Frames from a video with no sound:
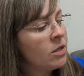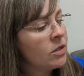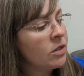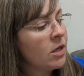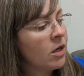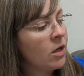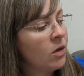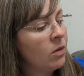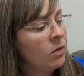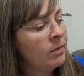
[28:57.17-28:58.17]

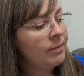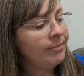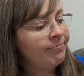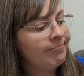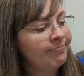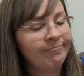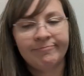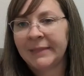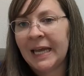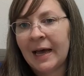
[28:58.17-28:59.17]
So
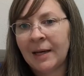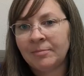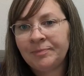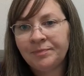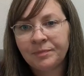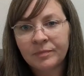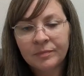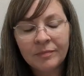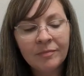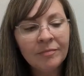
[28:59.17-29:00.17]
yeah,
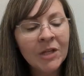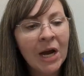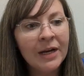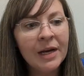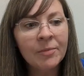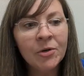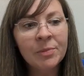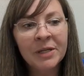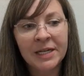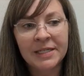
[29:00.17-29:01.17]
I am
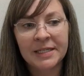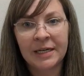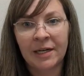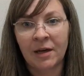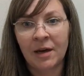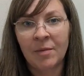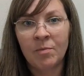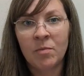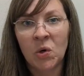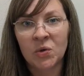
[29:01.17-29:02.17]
replacing
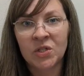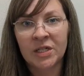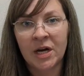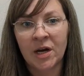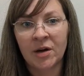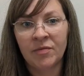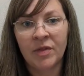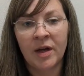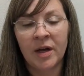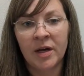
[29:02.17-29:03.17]
most of
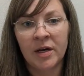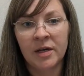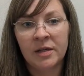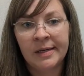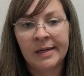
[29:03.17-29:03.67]
the